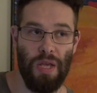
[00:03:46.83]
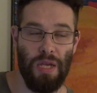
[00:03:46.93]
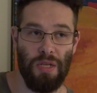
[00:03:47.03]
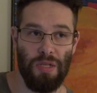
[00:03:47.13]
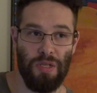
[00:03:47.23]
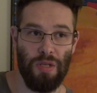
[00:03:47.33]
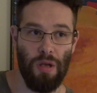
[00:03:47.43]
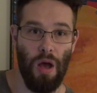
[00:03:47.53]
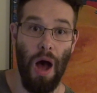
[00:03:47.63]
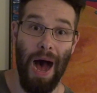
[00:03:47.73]

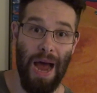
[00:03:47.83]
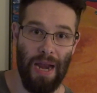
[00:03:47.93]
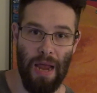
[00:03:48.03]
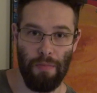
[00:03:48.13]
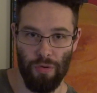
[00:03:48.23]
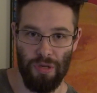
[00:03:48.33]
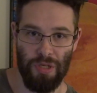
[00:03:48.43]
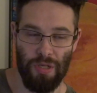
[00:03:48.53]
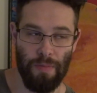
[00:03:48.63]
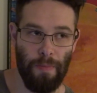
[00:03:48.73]
is hot and
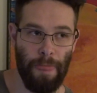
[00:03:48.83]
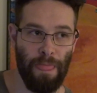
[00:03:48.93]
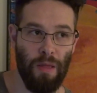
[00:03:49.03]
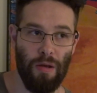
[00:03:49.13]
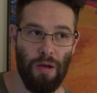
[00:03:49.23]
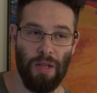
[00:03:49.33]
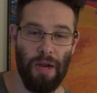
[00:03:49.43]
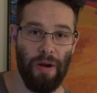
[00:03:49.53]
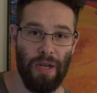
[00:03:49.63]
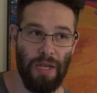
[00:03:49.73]
moist,
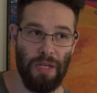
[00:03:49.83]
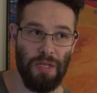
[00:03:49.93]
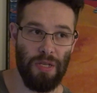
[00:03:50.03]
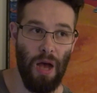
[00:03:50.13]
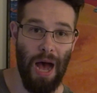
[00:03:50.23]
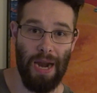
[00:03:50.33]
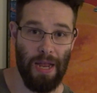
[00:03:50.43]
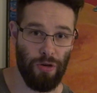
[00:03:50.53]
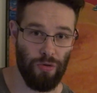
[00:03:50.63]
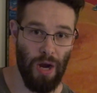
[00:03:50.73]
choleric is hot
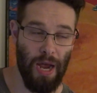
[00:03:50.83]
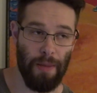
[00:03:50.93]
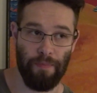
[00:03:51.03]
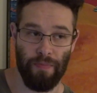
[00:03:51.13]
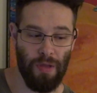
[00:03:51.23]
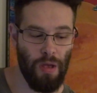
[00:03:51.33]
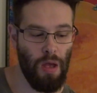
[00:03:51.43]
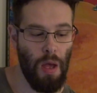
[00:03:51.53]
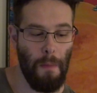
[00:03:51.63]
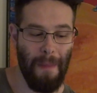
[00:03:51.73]
and dry,
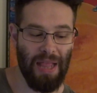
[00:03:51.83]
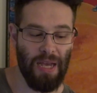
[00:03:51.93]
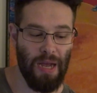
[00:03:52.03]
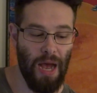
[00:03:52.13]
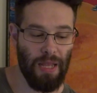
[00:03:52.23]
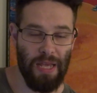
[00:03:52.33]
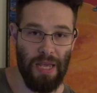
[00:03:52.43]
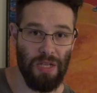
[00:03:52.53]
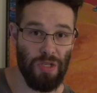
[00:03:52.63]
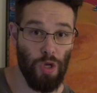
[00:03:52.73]
melancholy
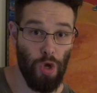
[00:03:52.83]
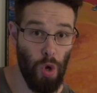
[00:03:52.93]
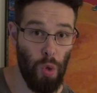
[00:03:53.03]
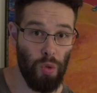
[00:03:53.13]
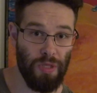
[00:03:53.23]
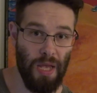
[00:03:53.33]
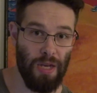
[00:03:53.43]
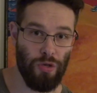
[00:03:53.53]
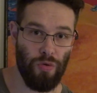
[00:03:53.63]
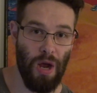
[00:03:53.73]
is cold
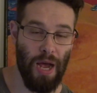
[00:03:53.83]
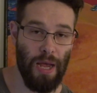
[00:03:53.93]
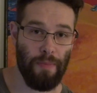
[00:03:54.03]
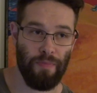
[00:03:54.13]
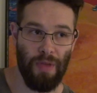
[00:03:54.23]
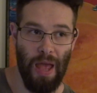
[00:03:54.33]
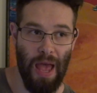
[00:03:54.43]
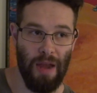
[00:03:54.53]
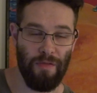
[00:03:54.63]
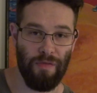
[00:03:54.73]
and dry,
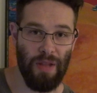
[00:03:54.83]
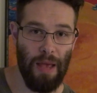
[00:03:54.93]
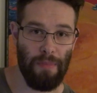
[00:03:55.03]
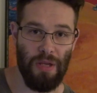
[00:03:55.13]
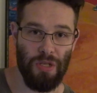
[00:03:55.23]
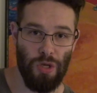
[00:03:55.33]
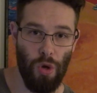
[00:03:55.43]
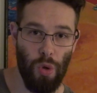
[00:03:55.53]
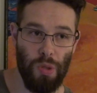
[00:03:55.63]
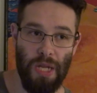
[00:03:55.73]
and phlegm is
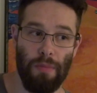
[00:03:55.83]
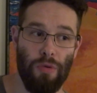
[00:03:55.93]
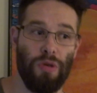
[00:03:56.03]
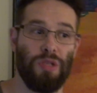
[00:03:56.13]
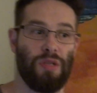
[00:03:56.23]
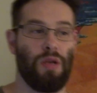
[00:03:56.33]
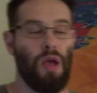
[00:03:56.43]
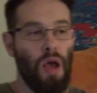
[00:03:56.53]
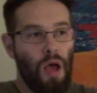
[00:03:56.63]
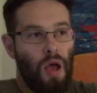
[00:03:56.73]
cold and moist.
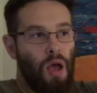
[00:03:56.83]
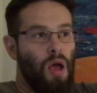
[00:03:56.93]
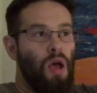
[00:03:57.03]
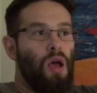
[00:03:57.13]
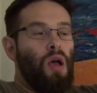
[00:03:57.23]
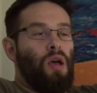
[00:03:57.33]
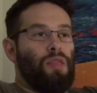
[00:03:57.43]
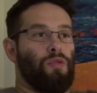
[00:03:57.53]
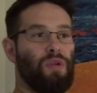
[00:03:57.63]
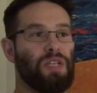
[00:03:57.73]

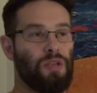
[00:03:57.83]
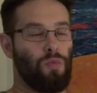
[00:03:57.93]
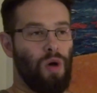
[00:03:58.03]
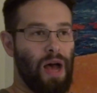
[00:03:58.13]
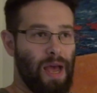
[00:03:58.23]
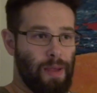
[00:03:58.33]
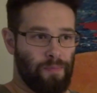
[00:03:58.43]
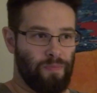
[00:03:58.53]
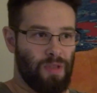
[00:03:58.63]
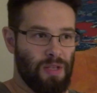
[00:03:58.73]
The reason
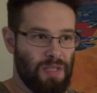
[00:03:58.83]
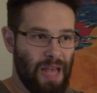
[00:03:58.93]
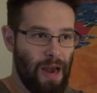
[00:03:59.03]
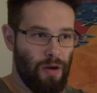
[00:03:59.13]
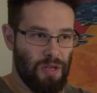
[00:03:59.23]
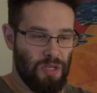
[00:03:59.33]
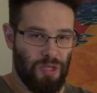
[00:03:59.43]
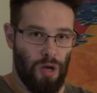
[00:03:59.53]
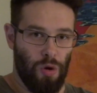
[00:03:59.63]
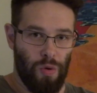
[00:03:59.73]
why Saturn is
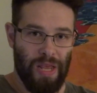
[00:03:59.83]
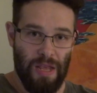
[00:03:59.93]
so